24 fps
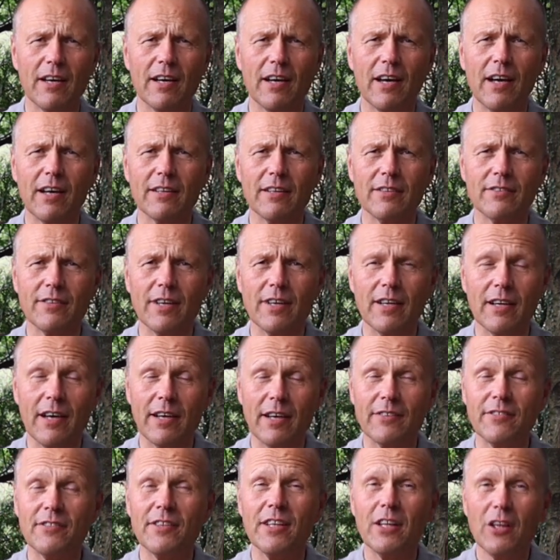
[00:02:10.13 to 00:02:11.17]
And I
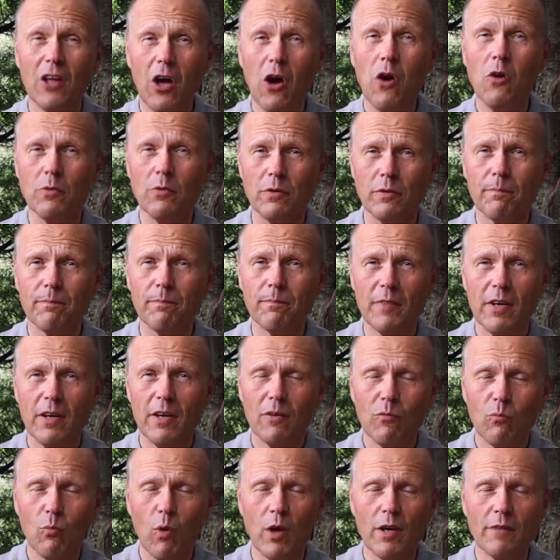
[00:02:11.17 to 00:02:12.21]
still own
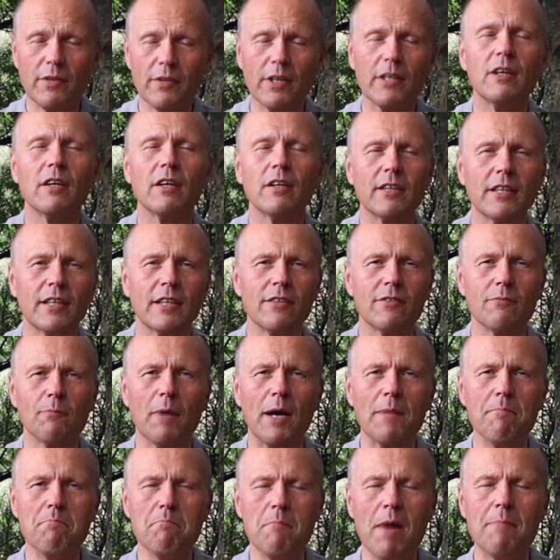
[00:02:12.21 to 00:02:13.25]
one of the cardigans
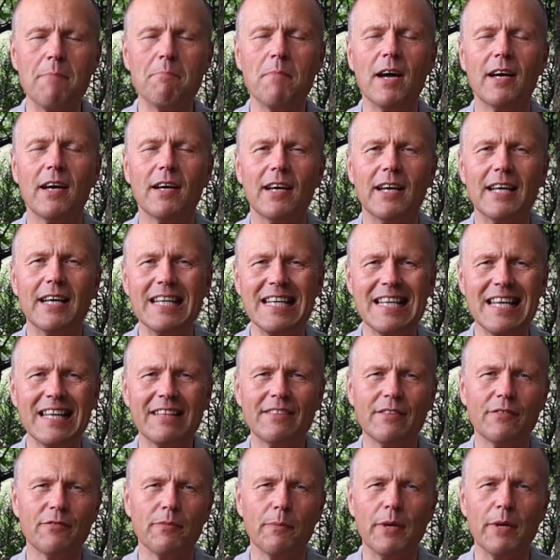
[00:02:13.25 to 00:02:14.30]
my mum
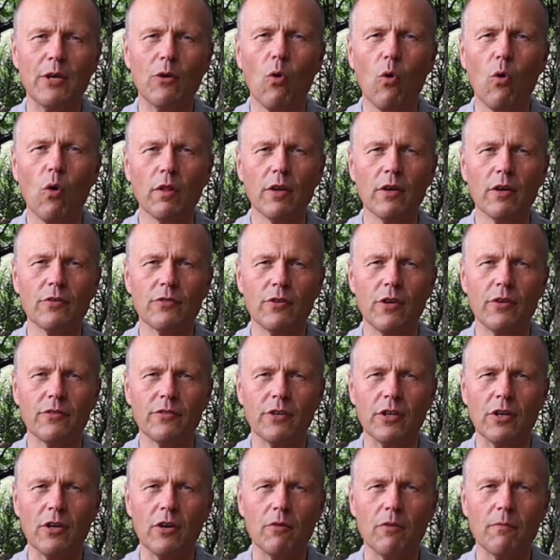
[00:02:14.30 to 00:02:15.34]
knitted for me all those years
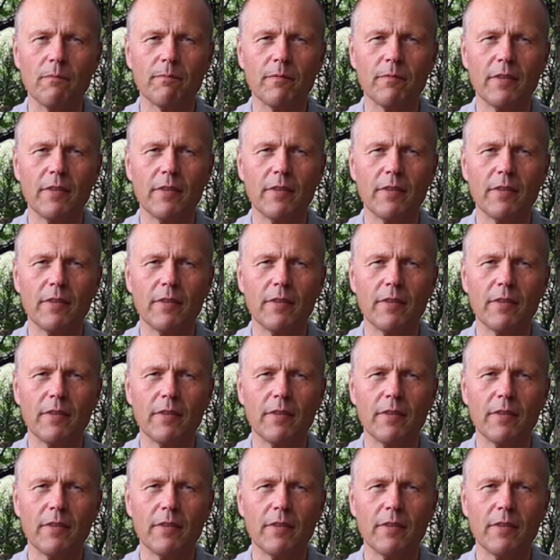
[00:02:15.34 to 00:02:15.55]
ago.